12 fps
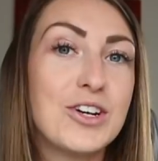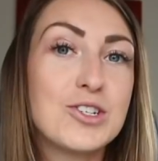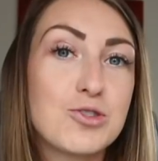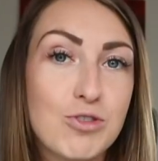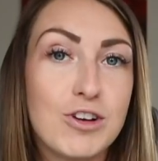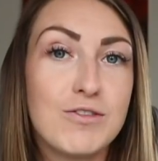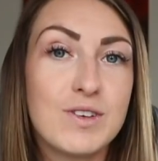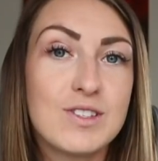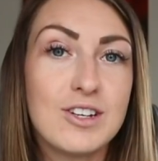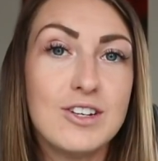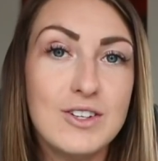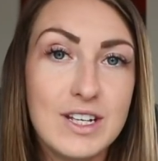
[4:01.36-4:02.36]
honest truth, is
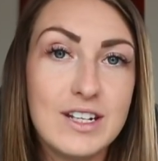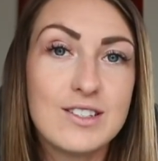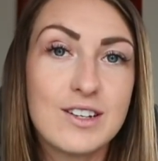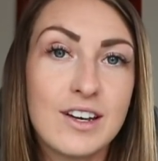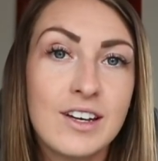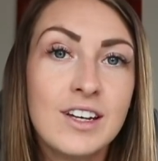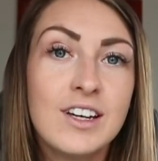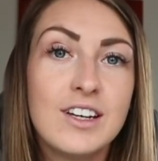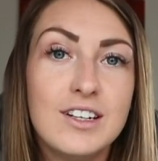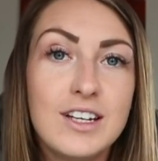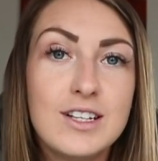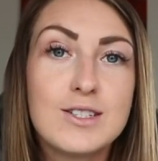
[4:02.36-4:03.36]
that you need
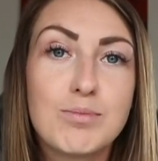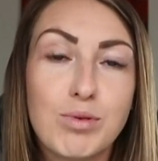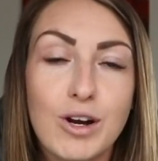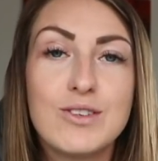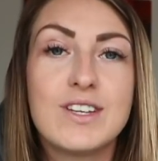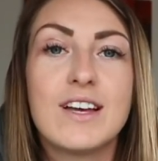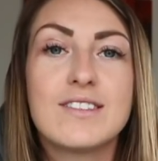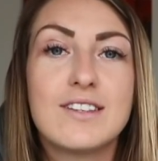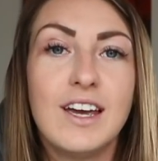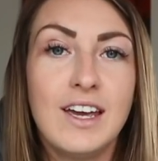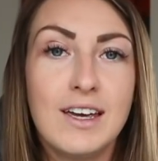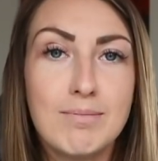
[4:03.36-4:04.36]
to process
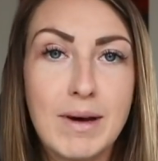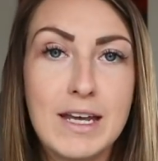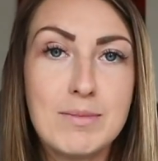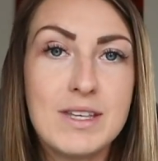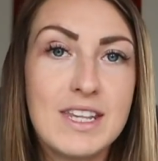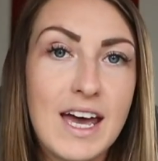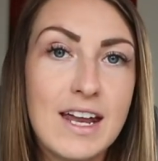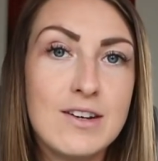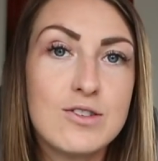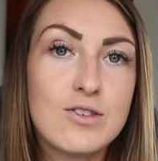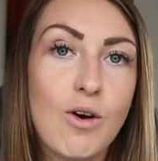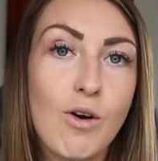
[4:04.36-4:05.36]
that it may be the
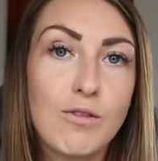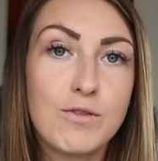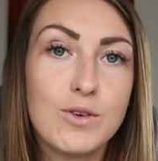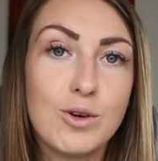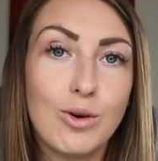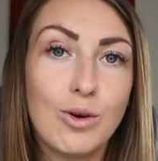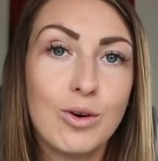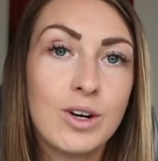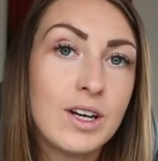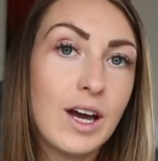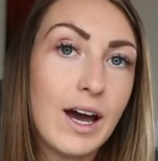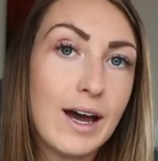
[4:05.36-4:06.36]
end of your
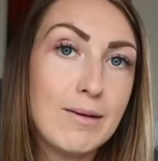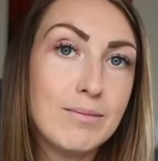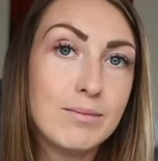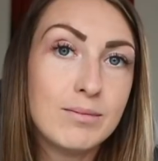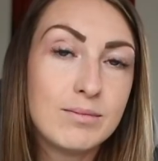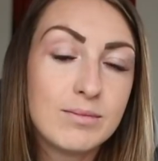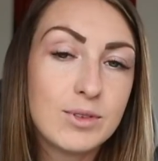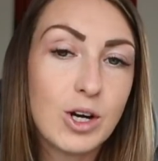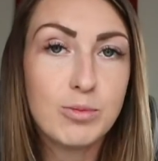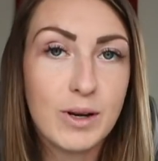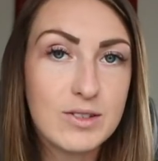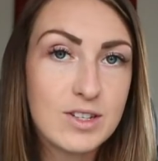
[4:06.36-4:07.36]

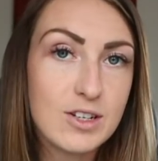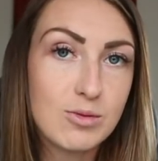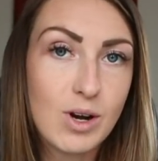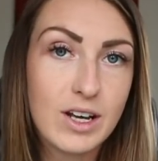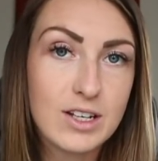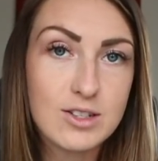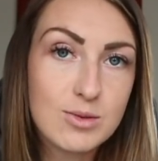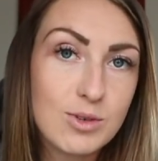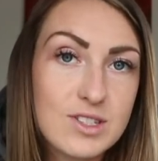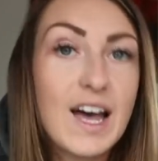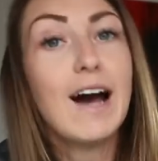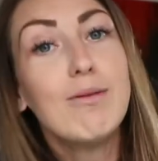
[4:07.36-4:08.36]
goalpost that you're working
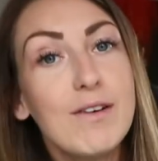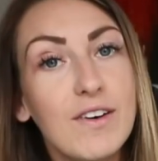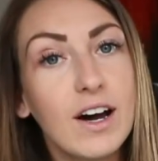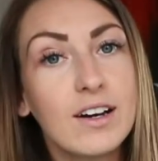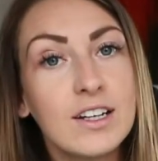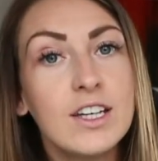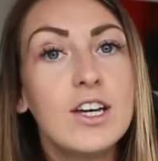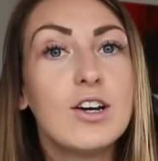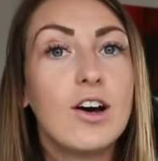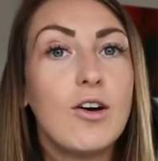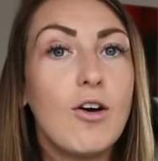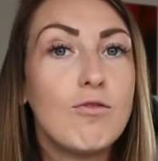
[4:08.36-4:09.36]
towards. However,
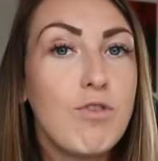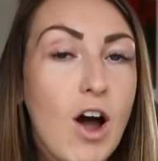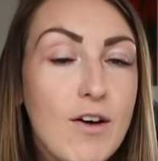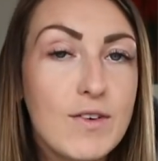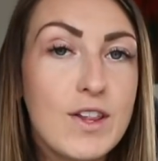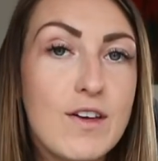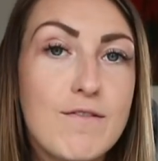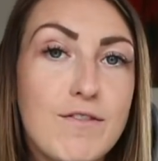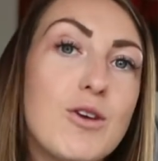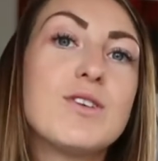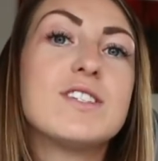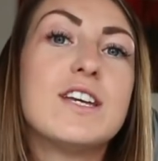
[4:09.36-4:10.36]
rather than
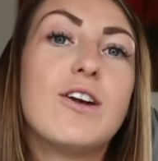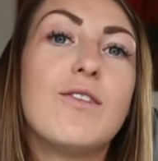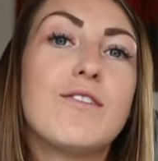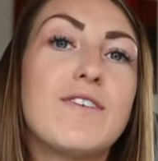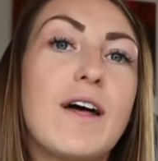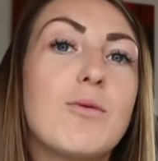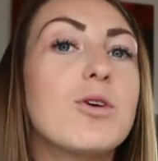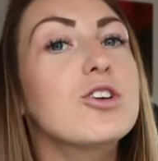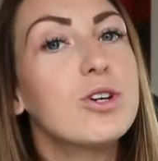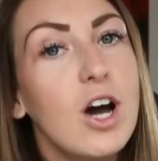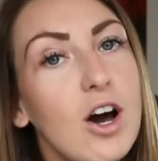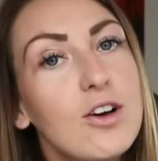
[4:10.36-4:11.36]
focusing on the fact what
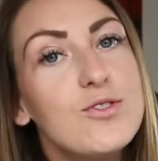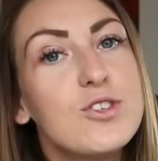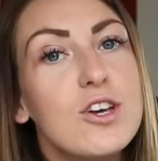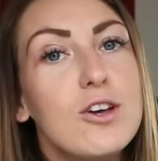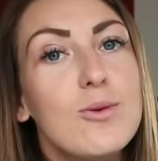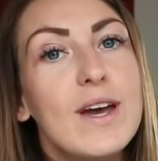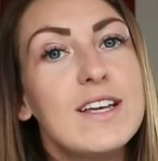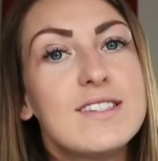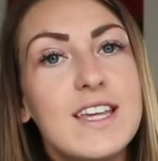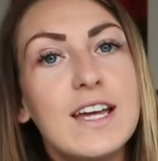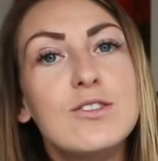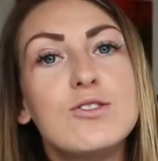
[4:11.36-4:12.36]
you can't do, is
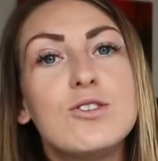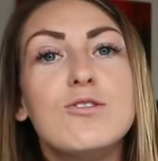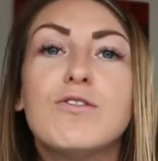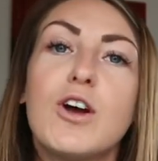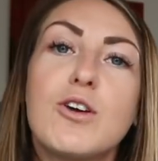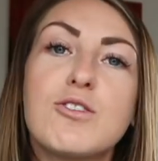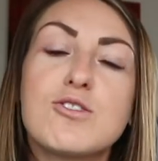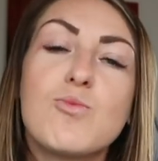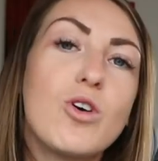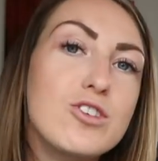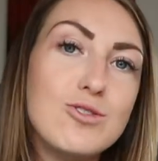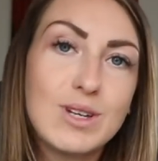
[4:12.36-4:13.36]
then to focus on
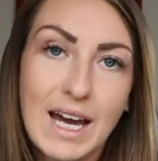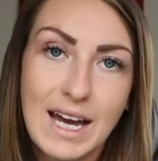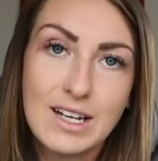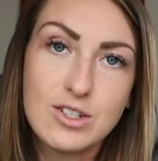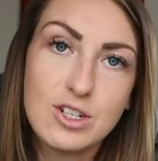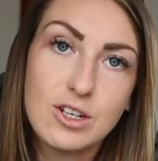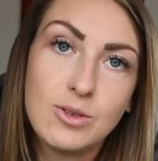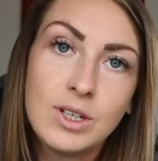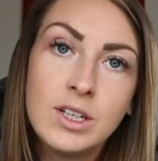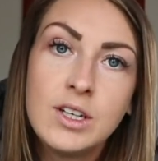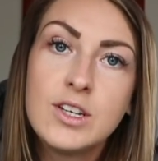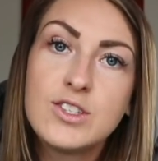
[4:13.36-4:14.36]
what you can do.
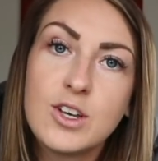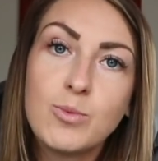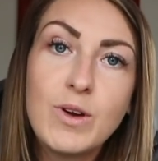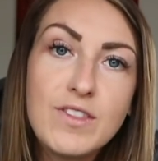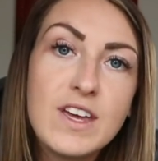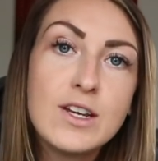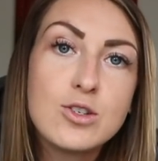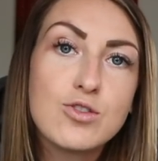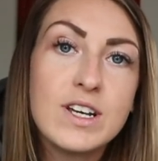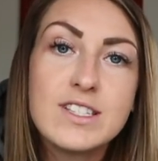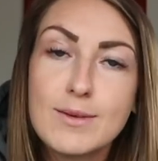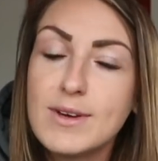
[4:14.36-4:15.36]
So with
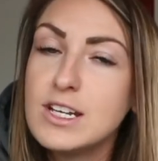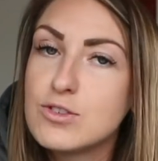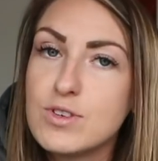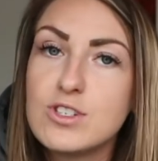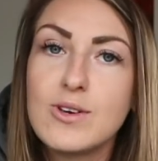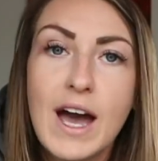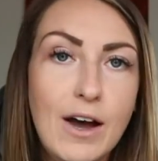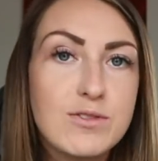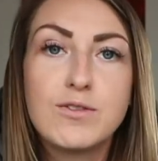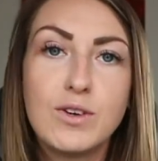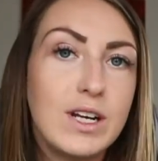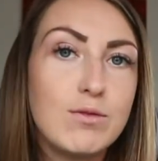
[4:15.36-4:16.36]
injuries, some injuries you have
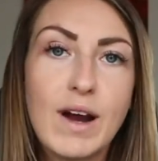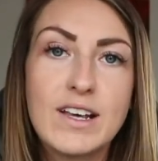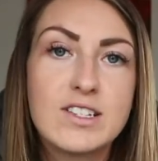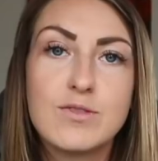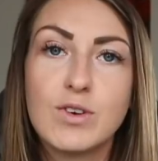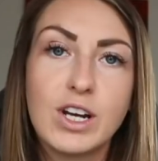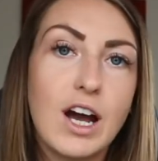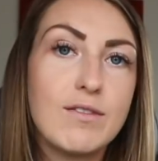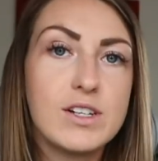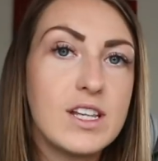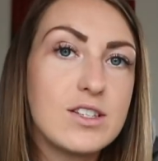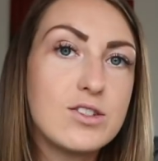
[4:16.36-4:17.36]
to fully rest and
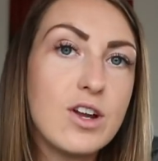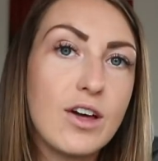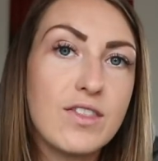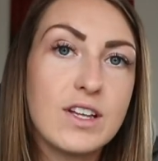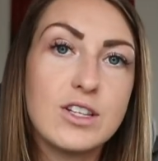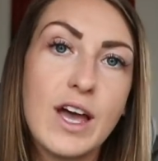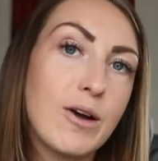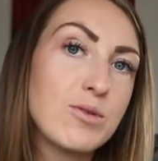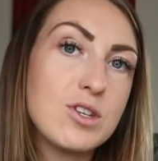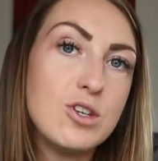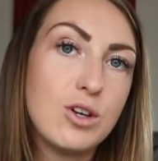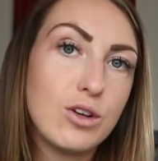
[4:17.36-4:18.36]
recover. There's nothing
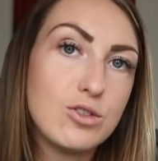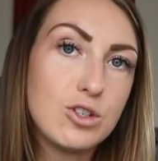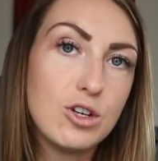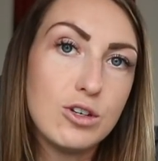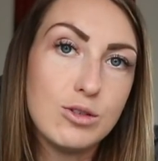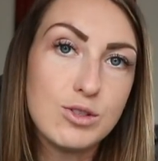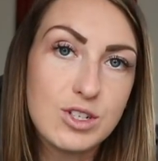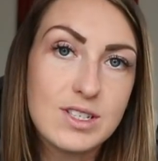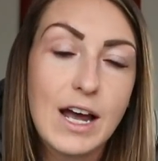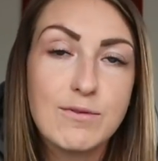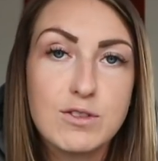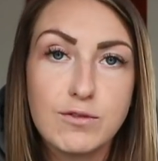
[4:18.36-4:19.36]
else that you can do. You just
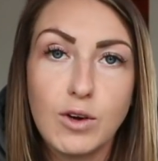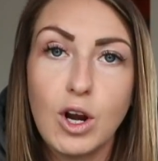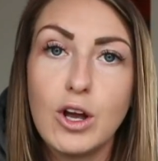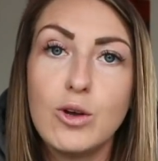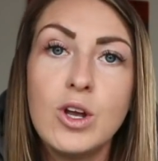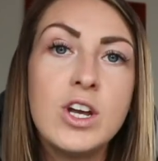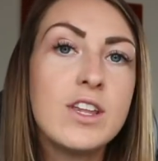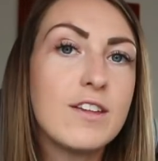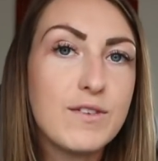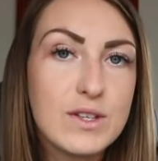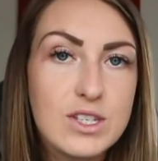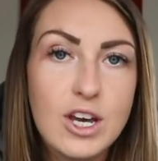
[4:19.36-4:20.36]
have to follow the
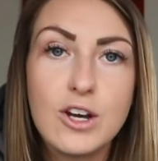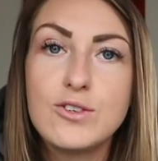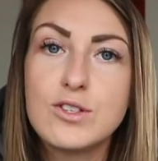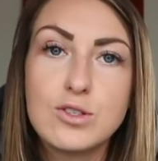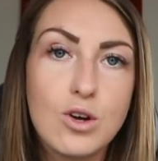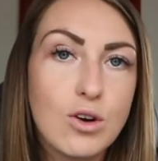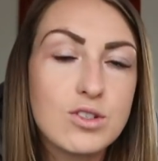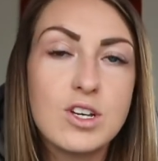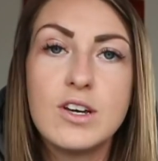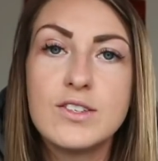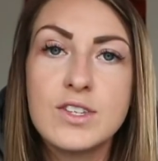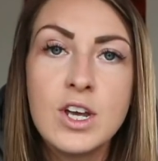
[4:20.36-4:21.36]
physios, the
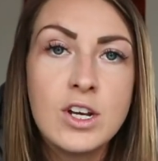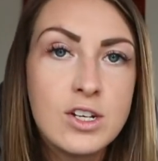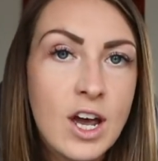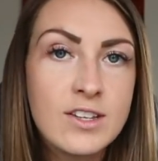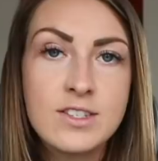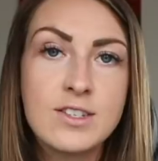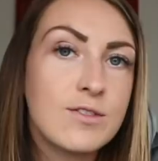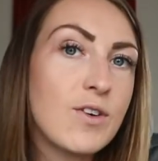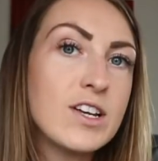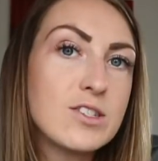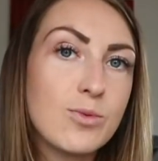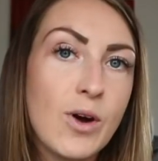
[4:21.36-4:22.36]
doctors, nurses'
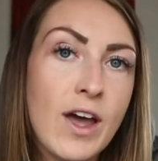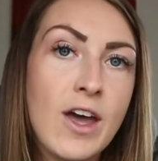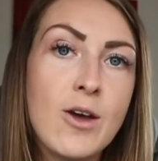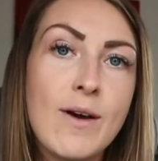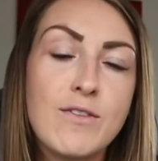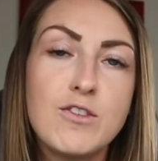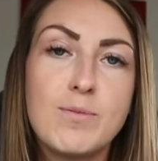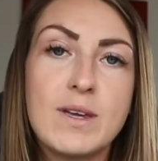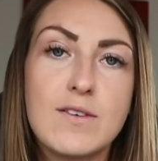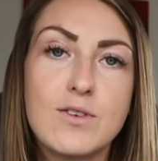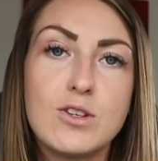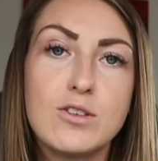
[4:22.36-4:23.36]
advice, whoever you've been
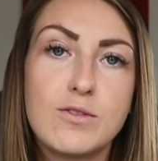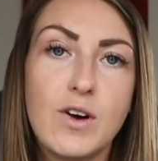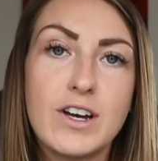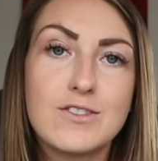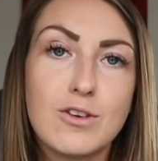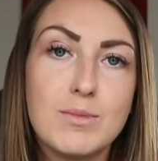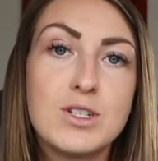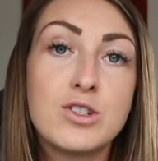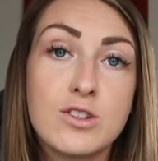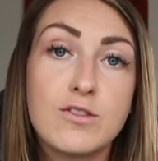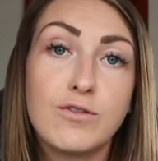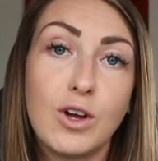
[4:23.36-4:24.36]
given the advice from, is
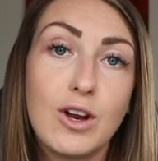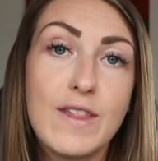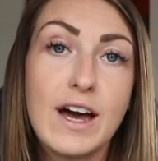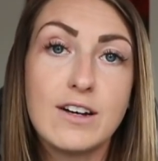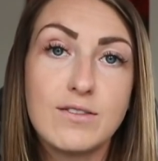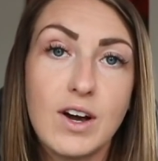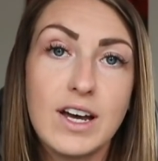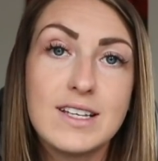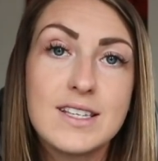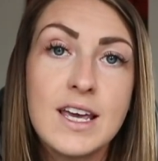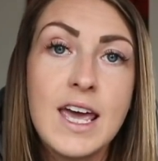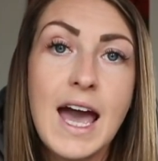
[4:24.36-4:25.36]
just to follow that
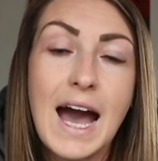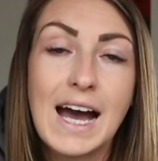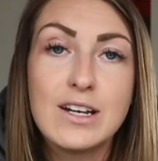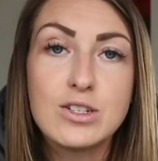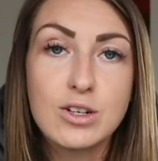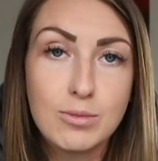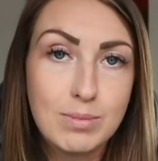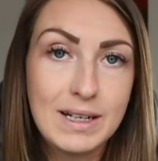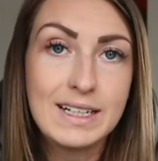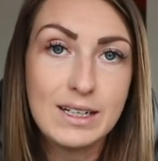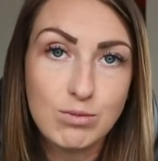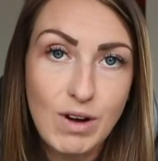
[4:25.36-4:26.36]
advice and to
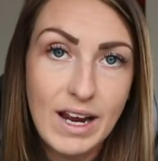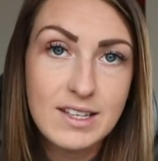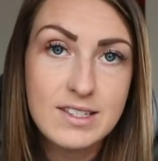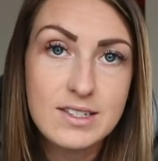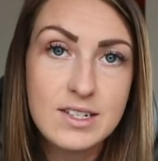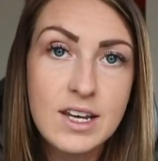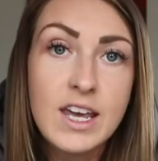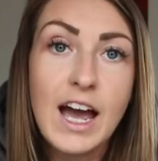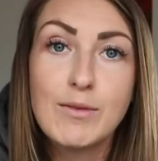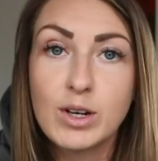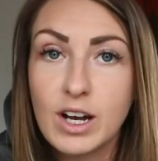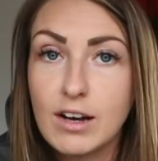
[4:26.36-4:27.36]
completely rest
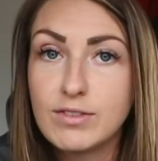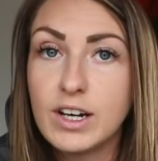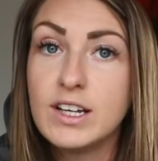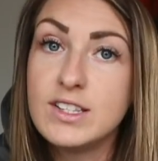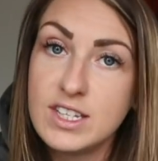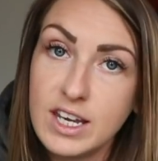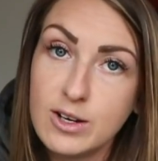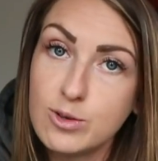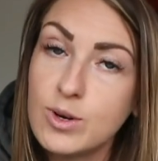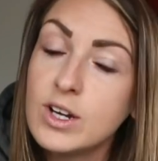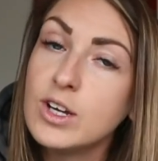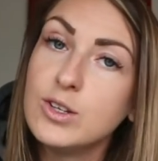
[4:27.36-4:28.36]
and recover
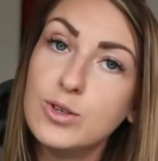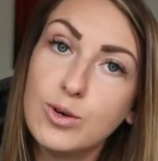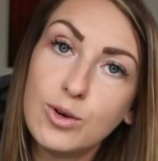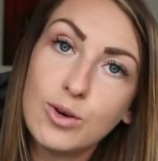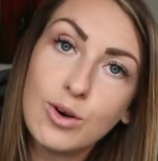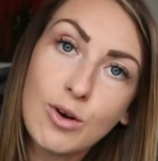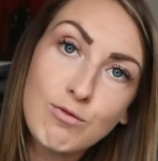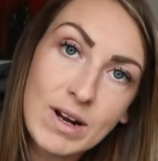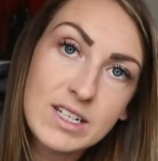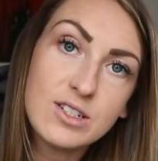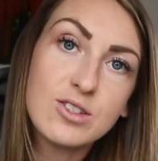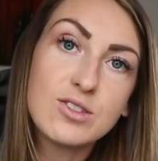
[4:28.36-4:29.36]
until you're
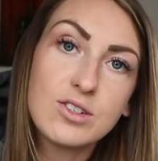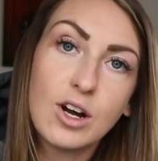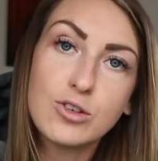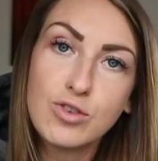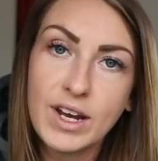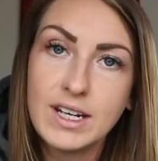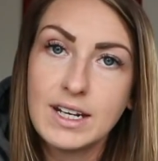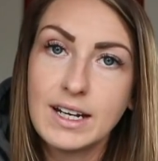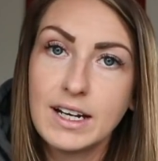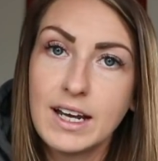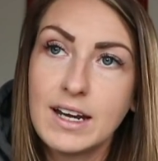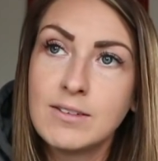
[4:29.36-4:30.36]
ready to start
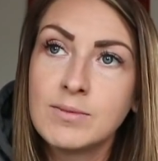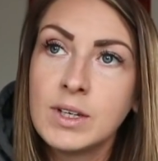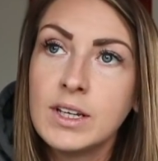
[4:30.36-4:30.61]
training again.